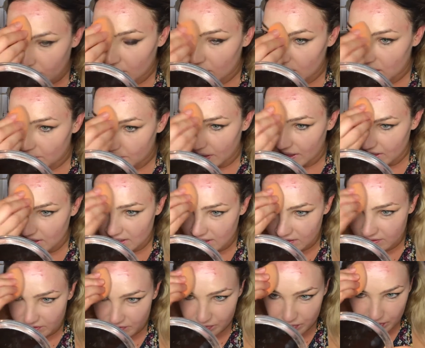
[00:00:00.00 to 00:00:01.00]

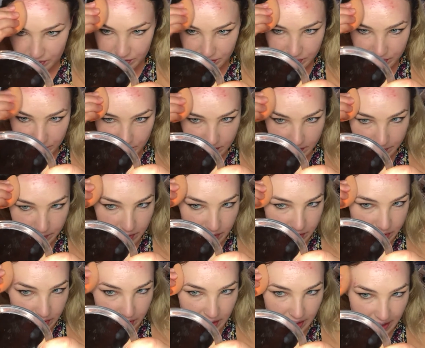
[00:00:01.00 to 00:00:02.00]
dispenser of product, but
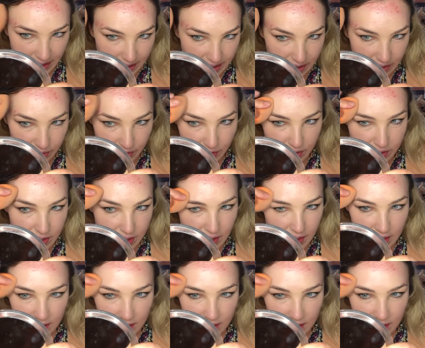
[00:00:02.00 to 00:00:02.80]
not like a good